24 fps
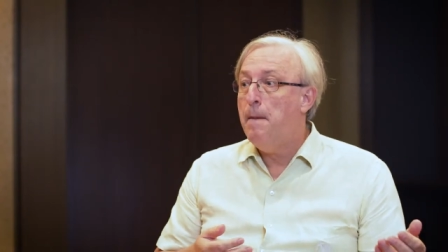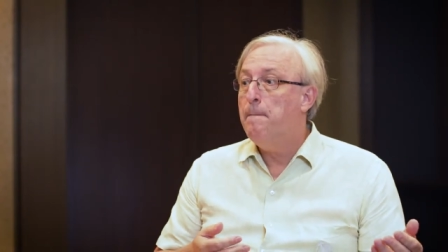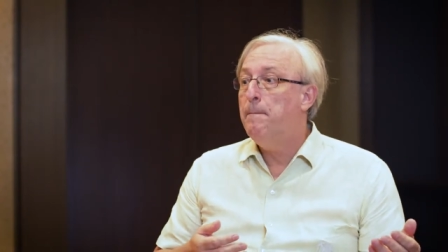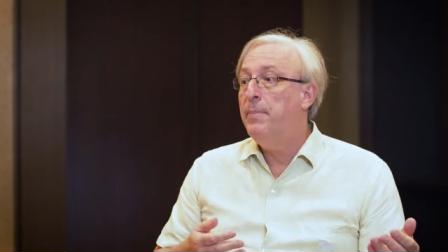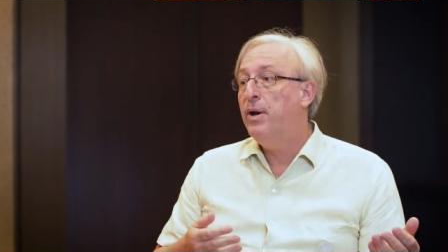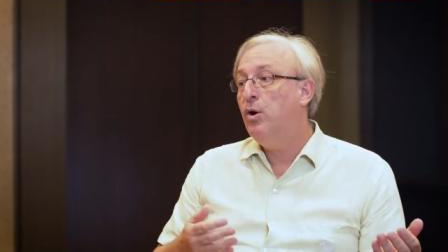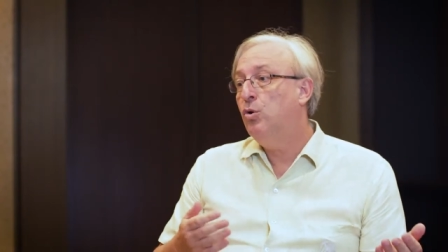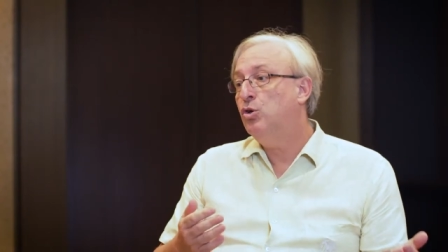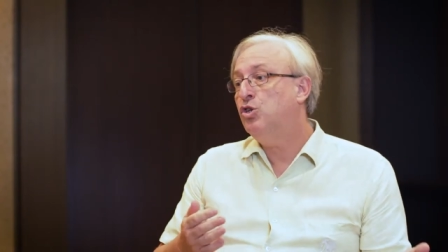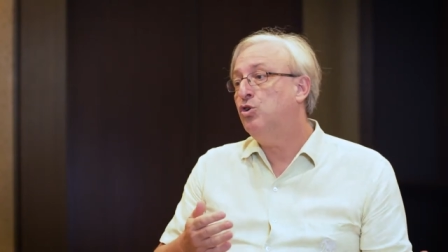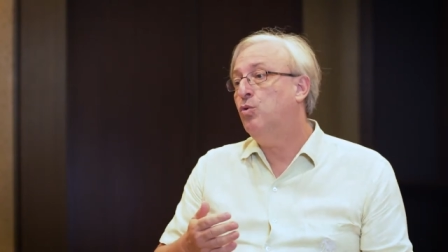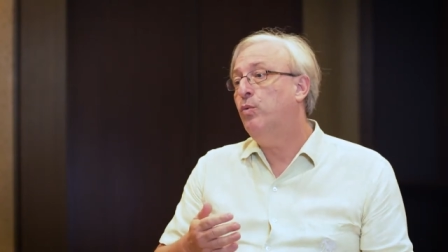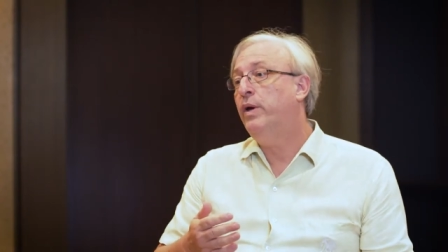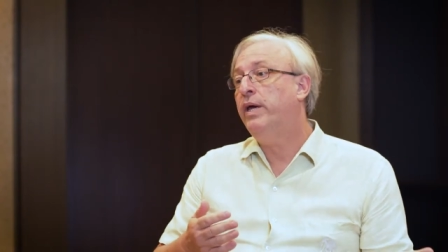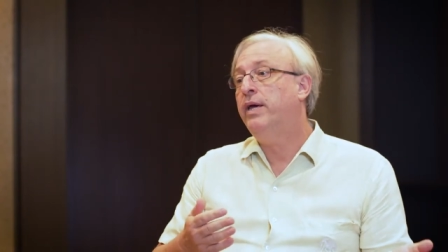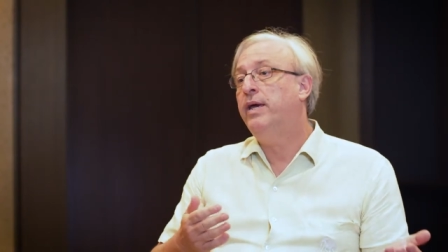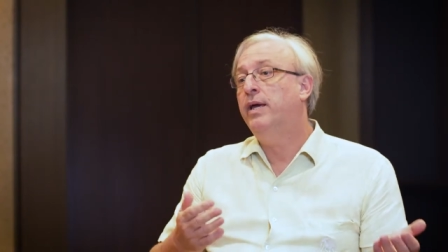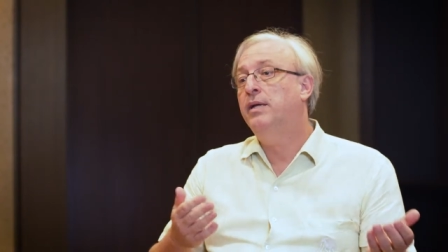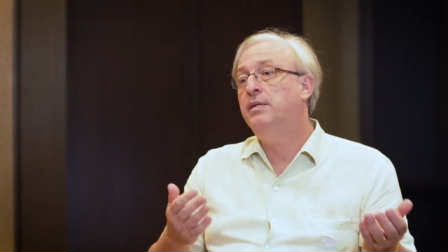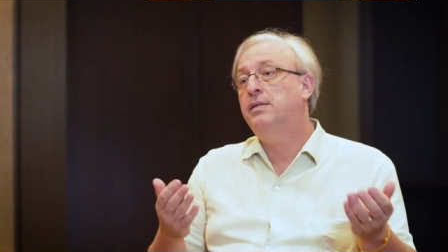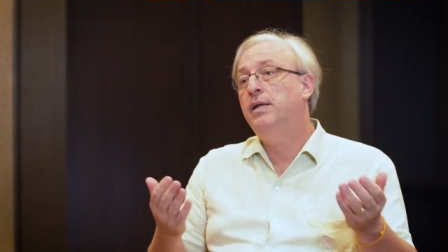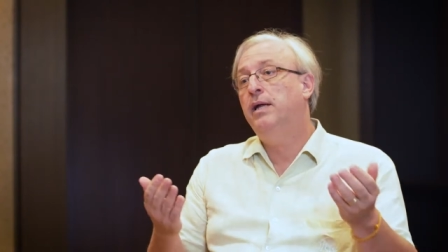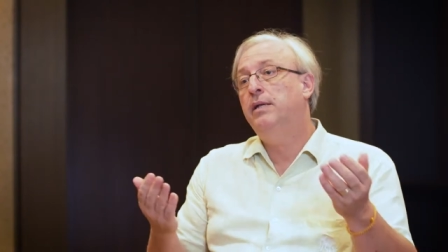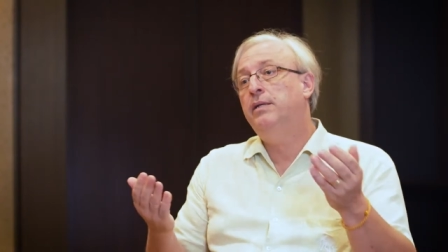But also we
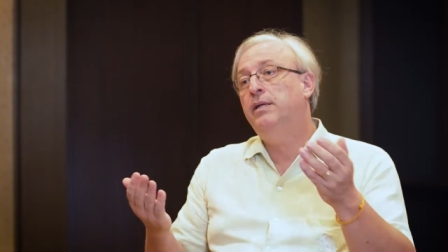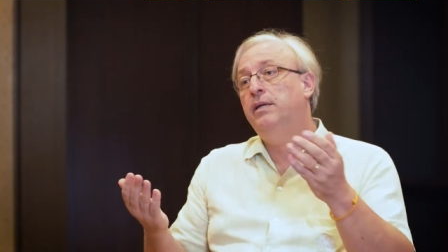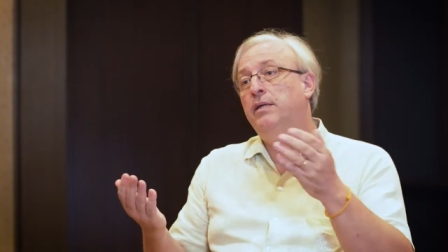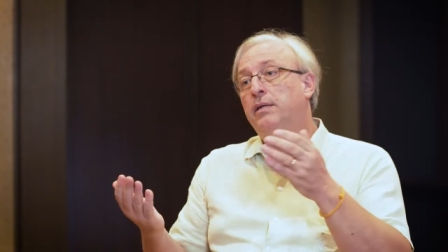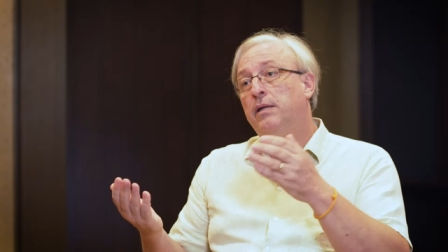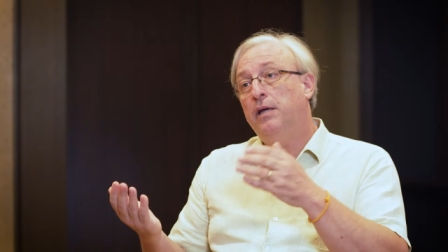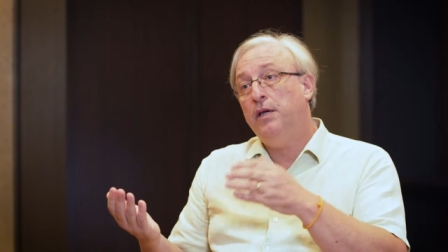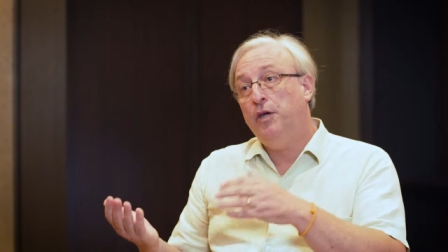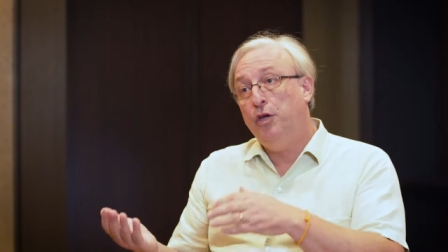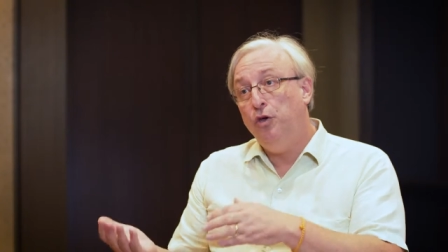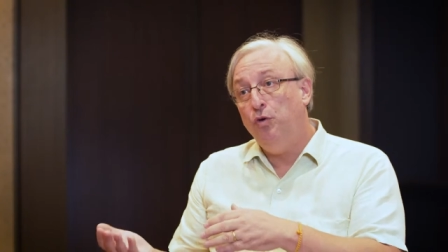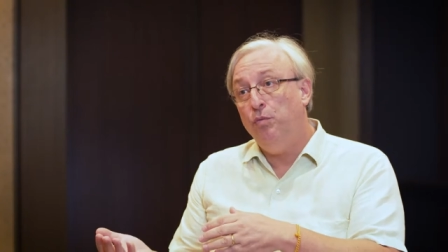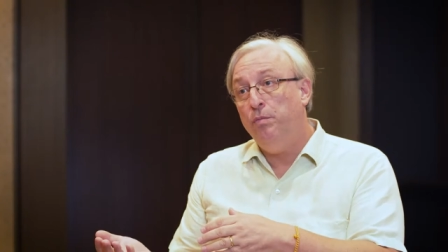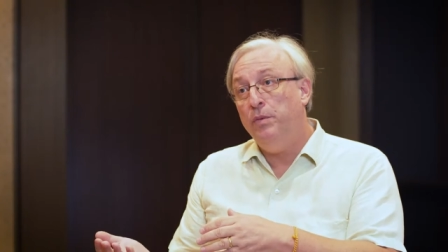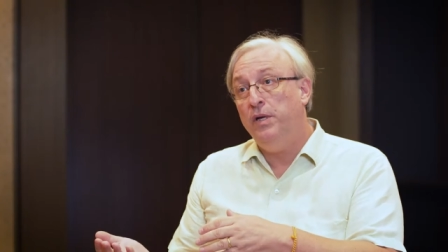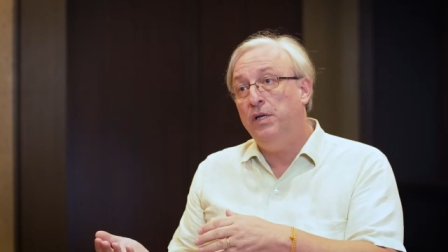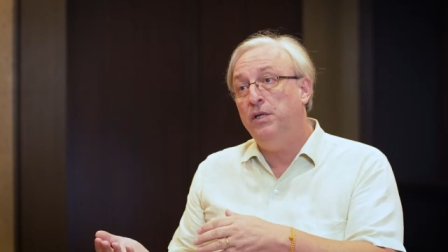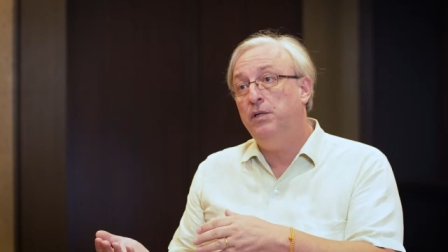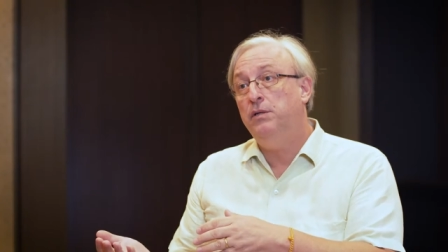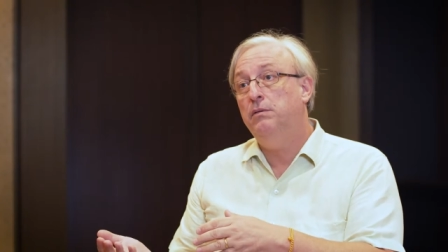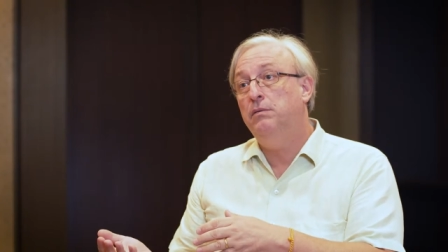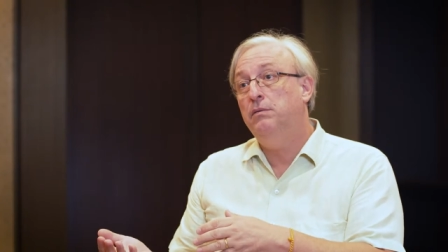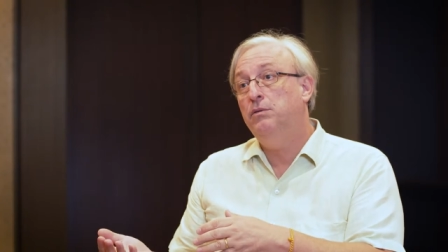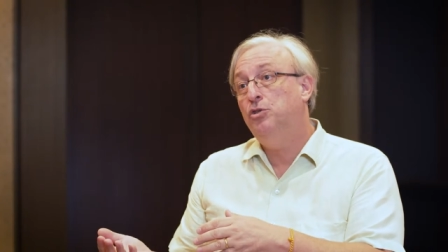can study the
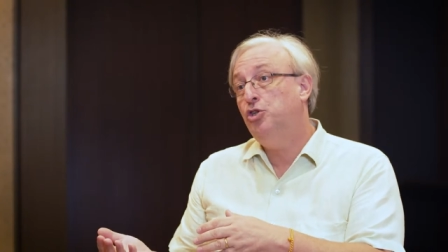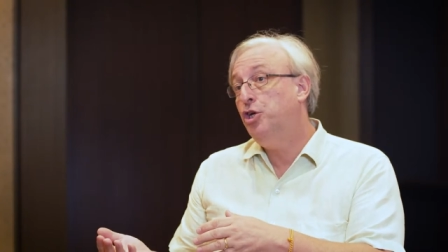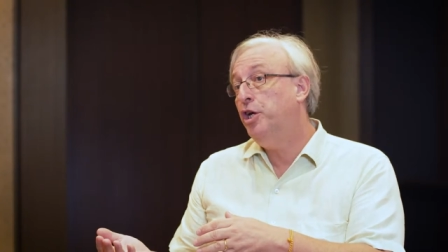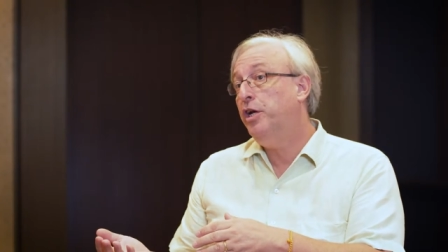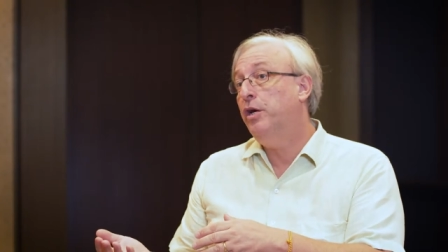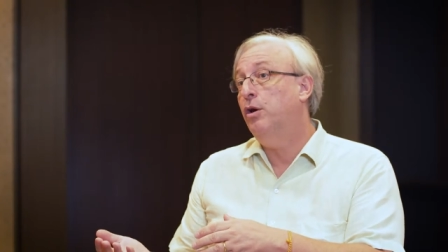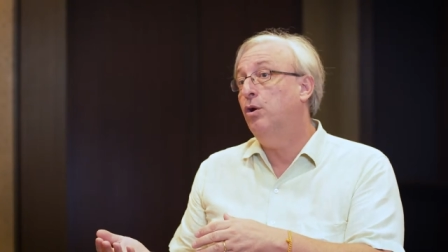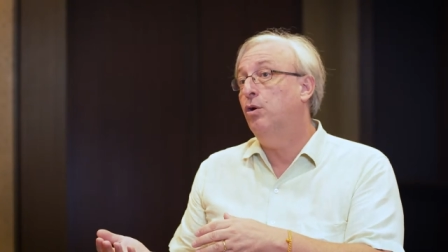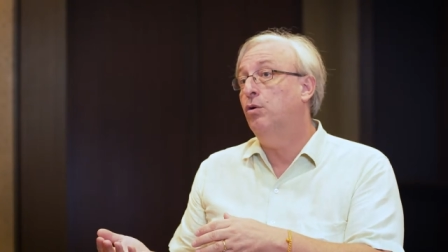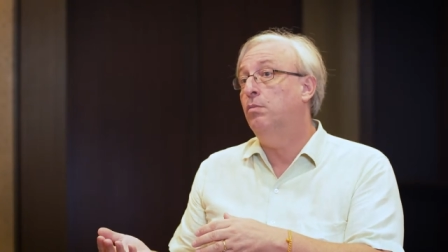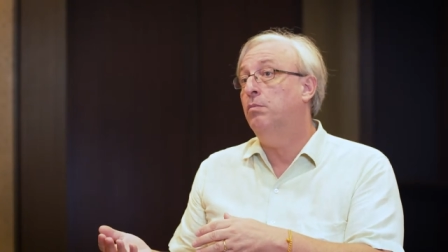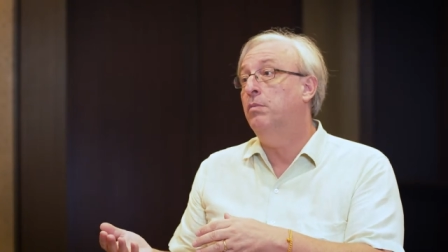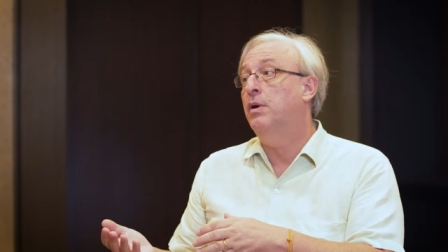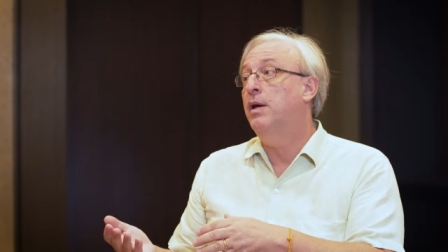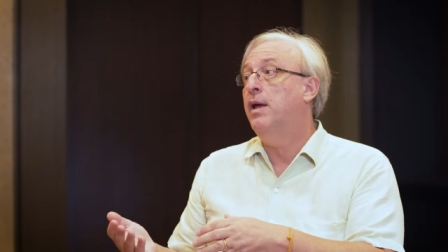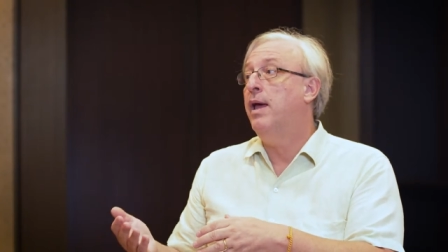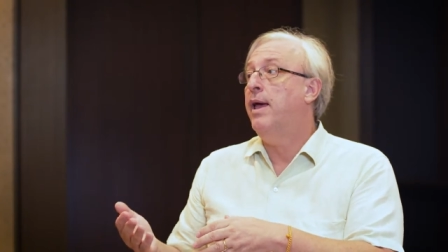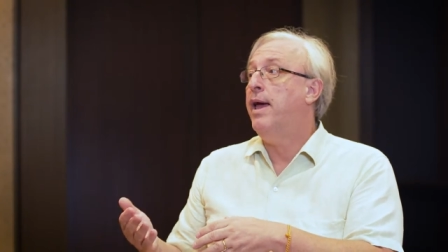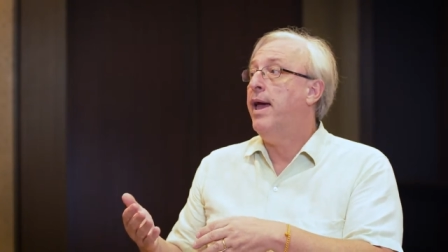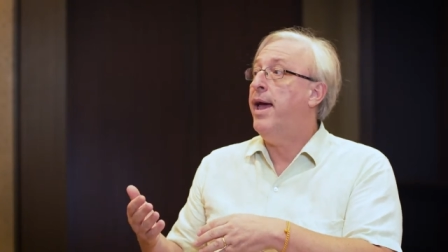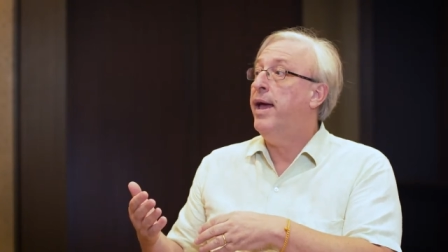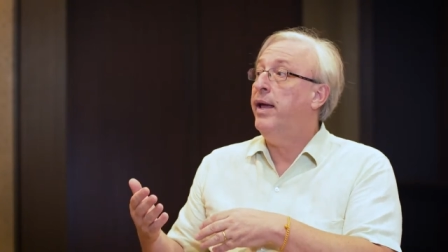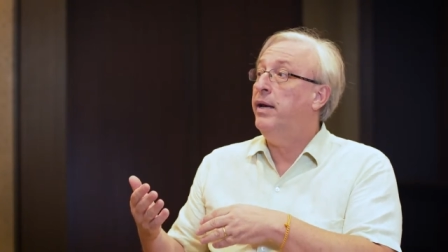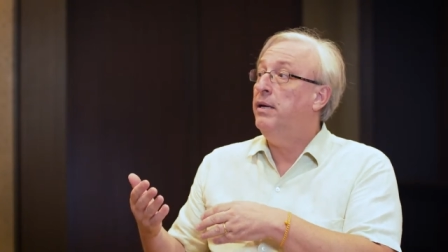human genome
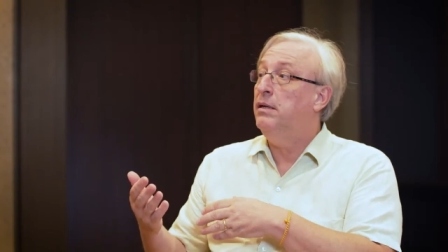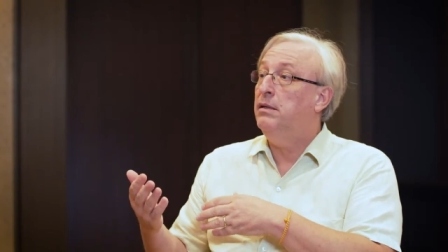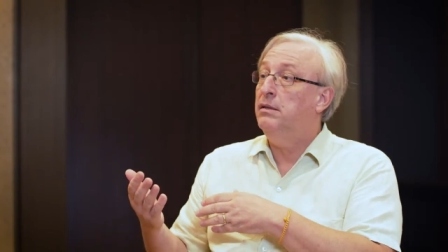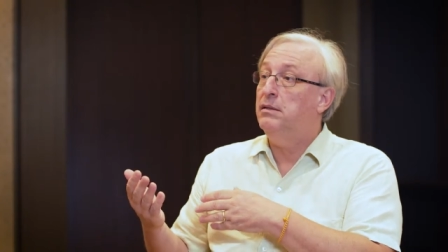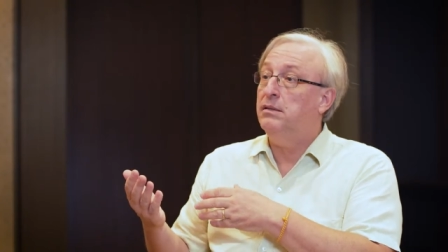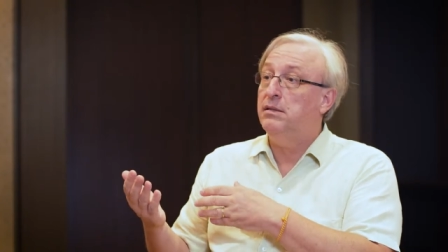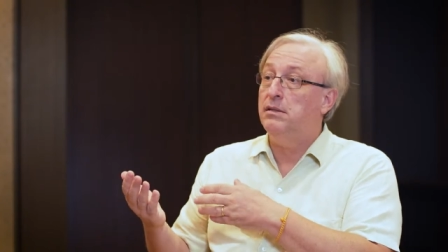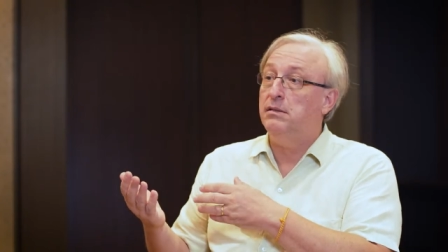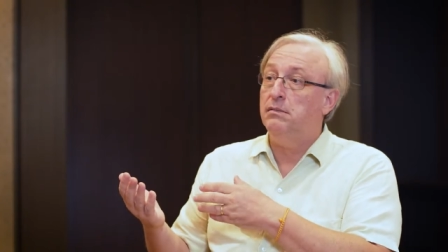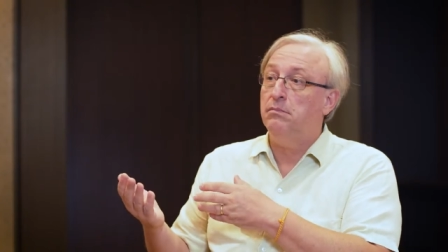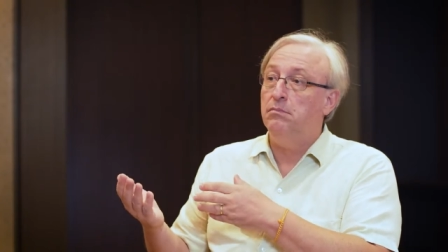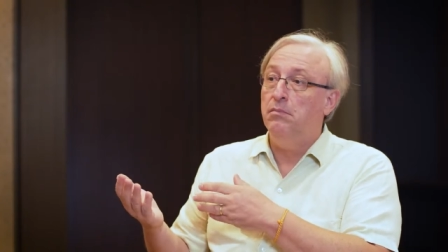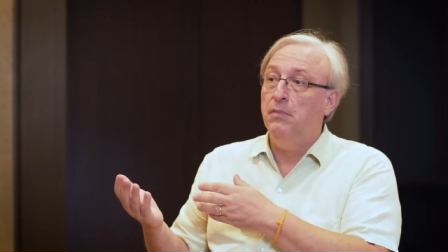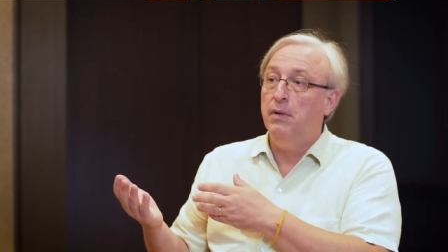and